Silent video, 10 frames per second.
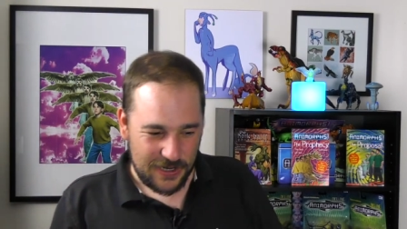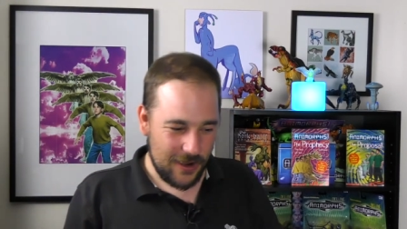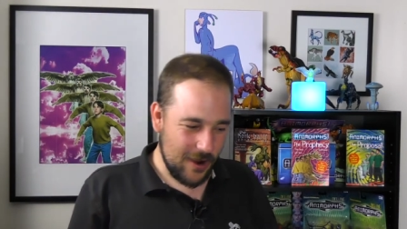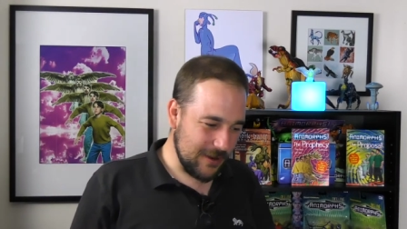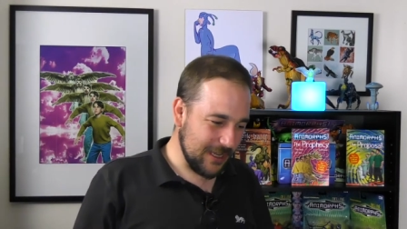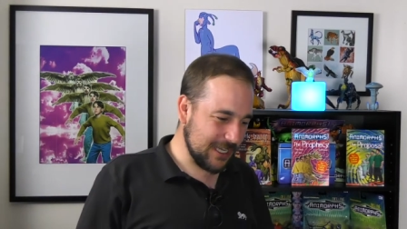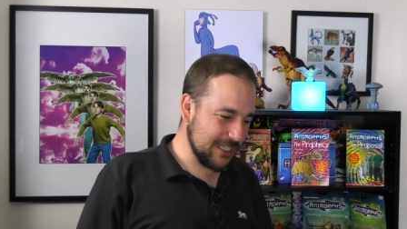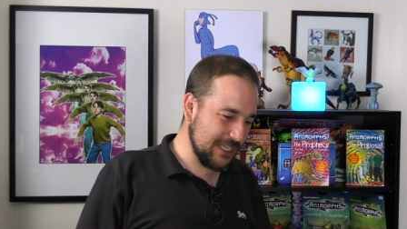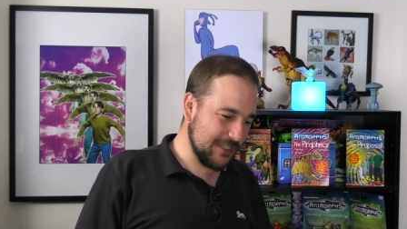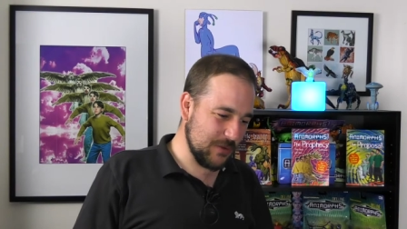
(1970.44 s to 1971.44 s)
Not only can
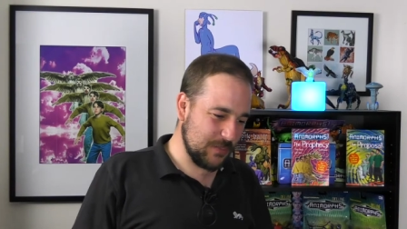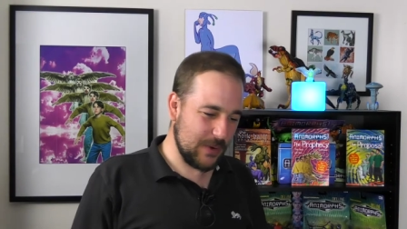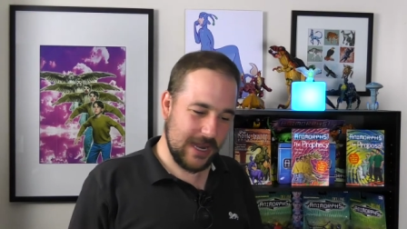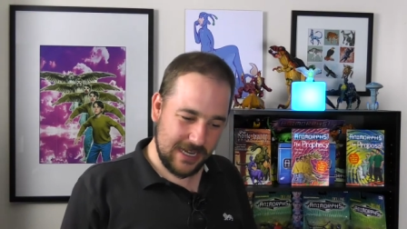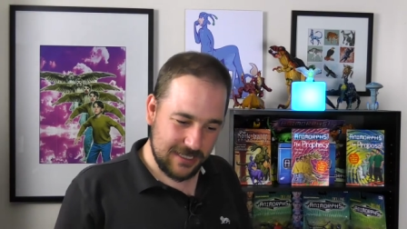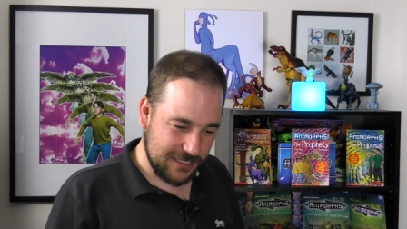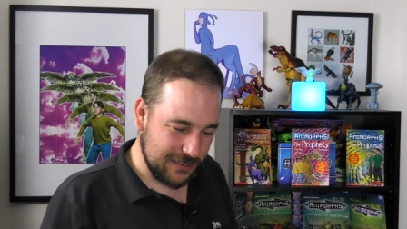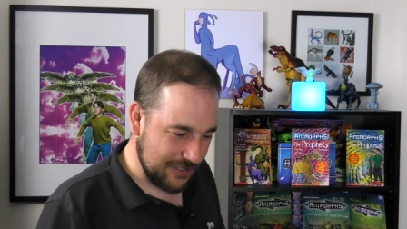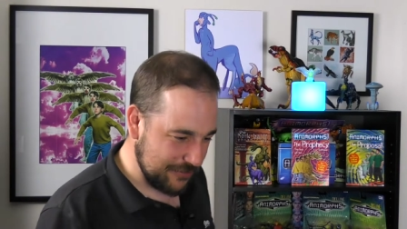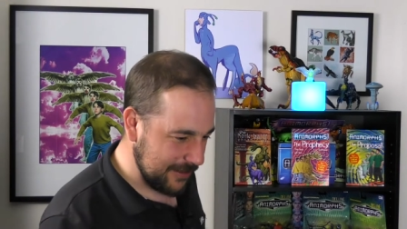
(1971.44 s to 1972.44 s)
she do brain
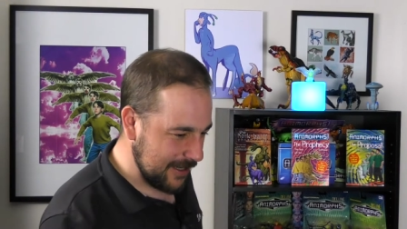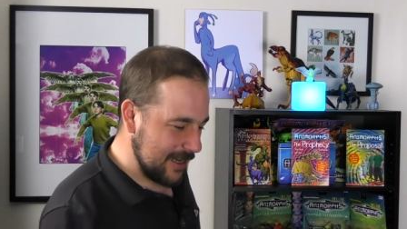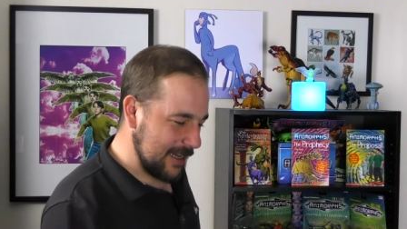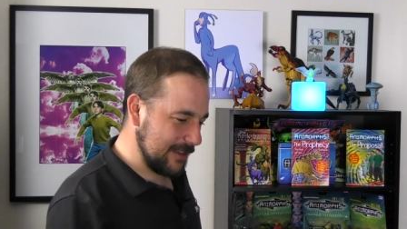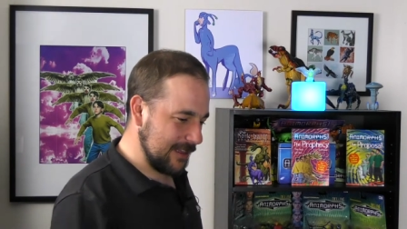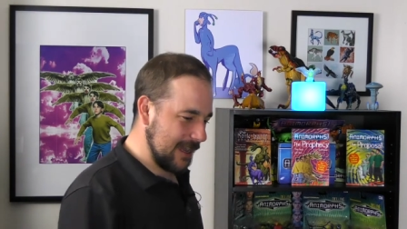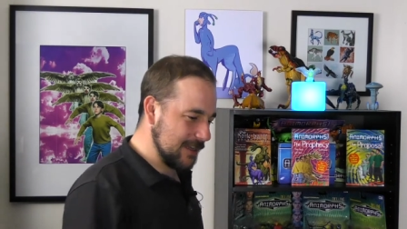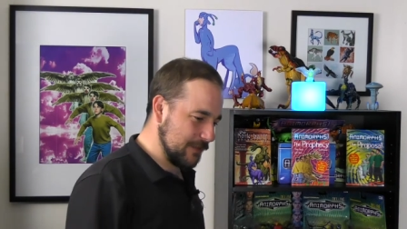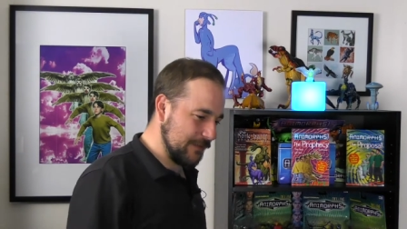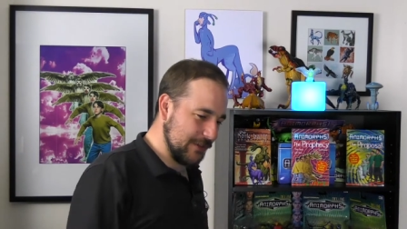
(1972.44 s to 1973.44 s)
surgery at the
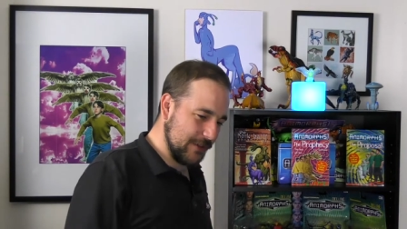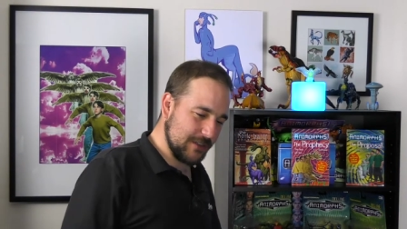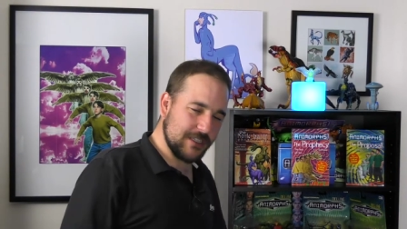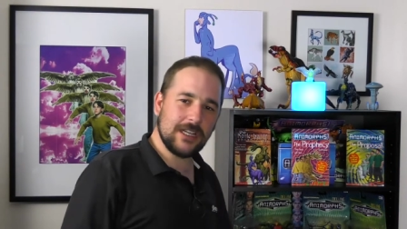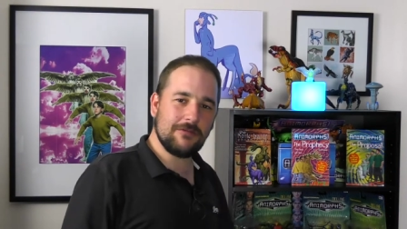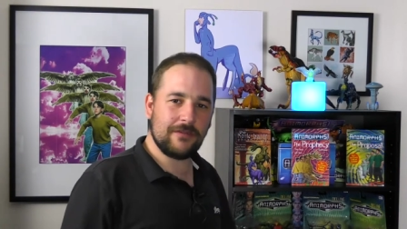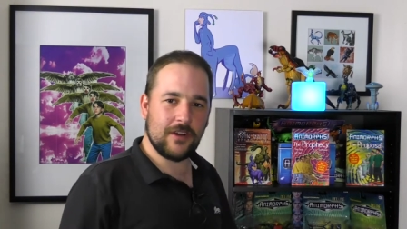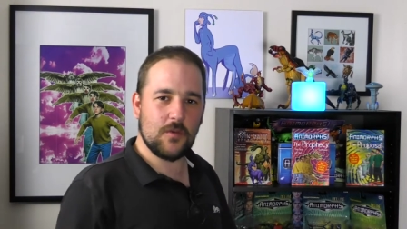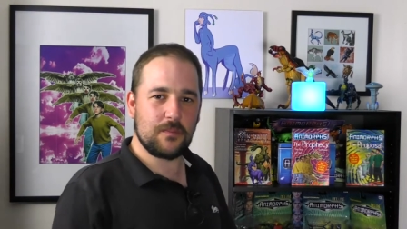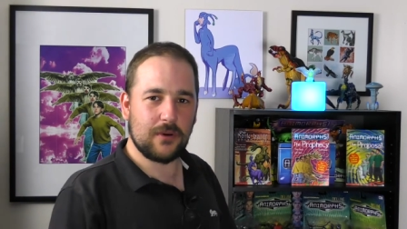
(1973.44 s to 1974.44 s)
age of thirteen with
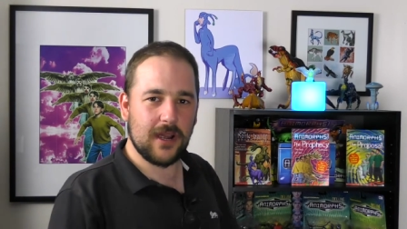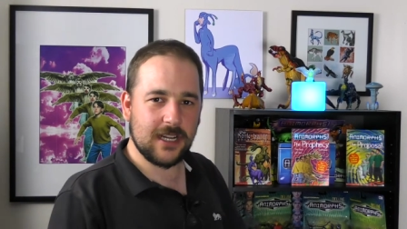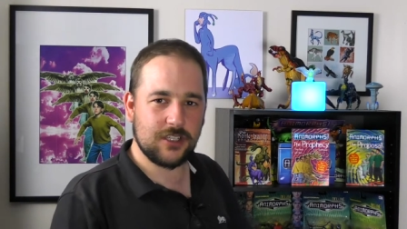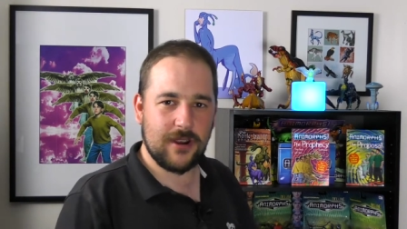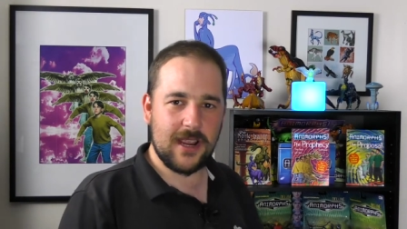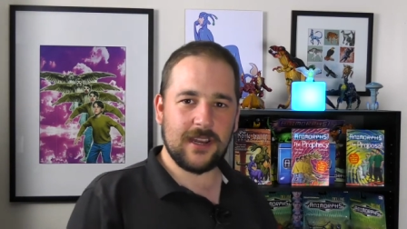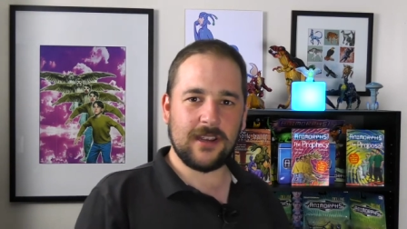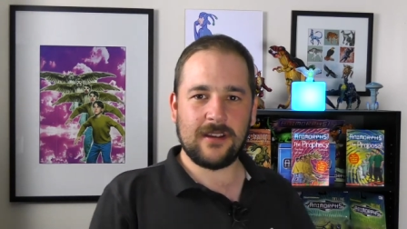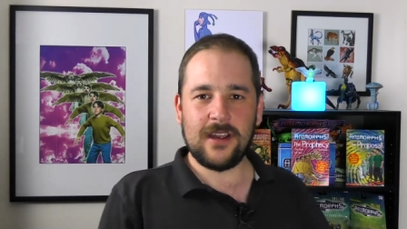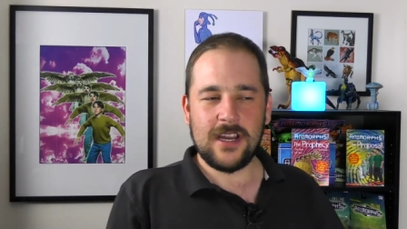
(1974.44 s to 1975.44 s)
no prior
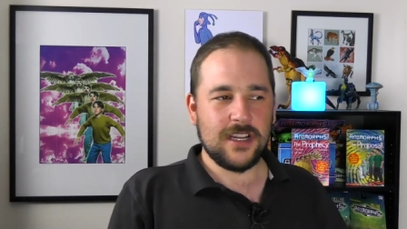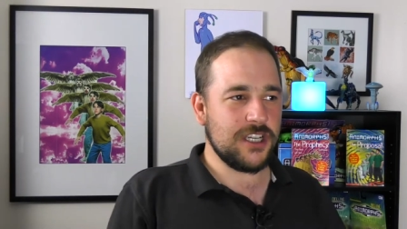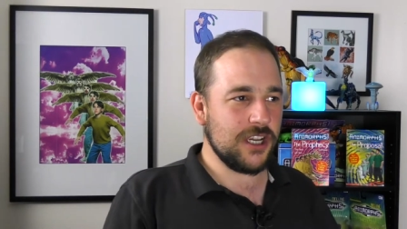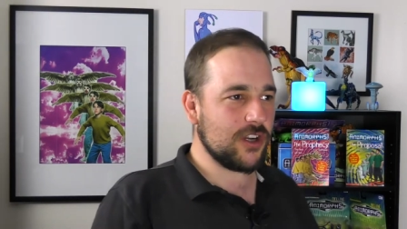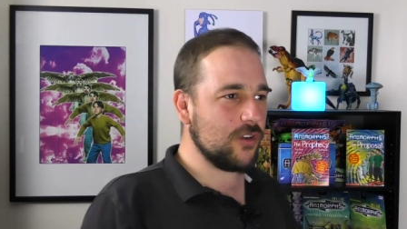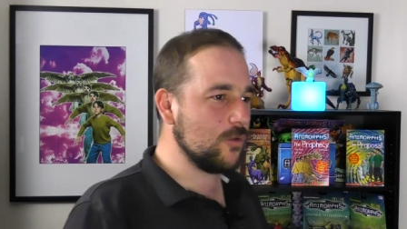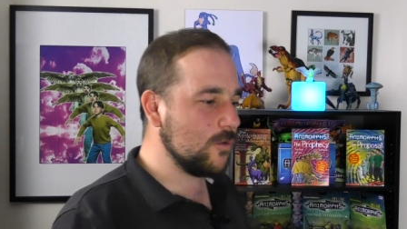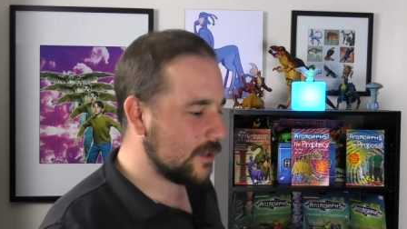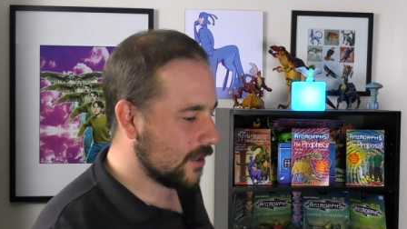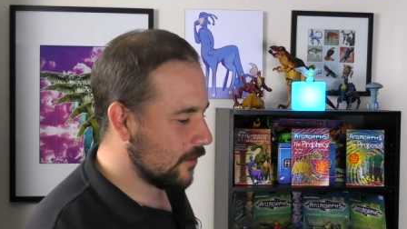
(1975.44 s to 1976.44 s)
training, she can
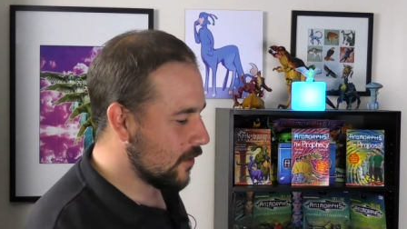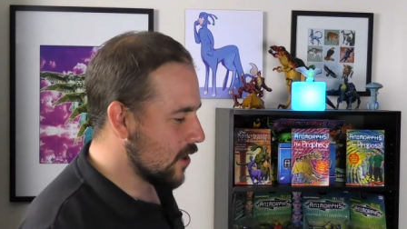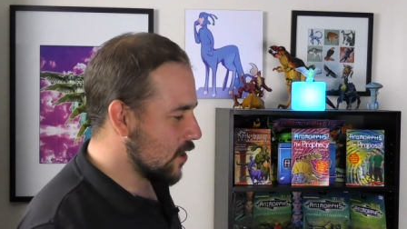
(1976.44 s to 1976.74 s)
also